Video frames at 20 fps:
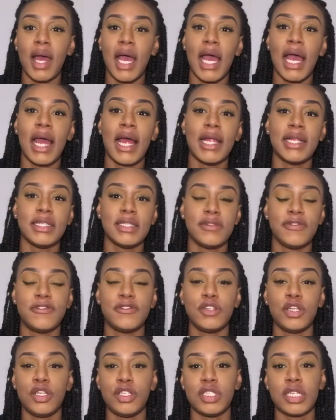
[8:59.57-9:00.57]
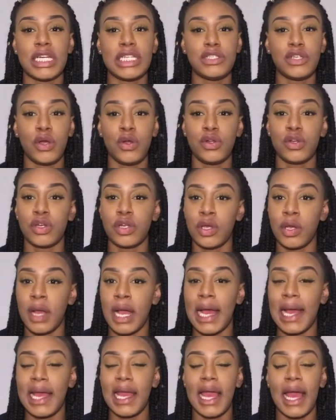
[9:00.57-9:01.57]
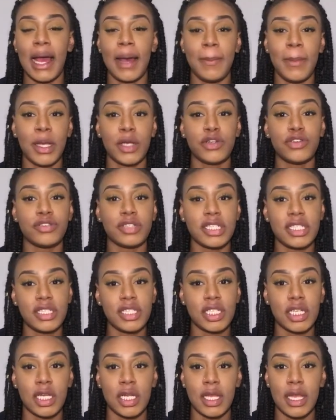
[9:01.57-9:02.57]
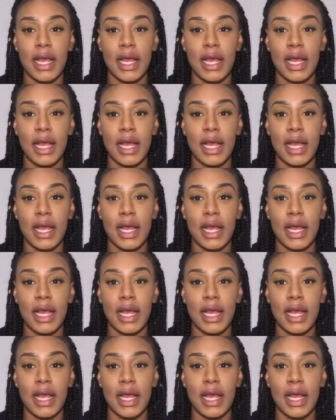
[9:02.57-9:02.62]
and for those that don't know, I am a Christian.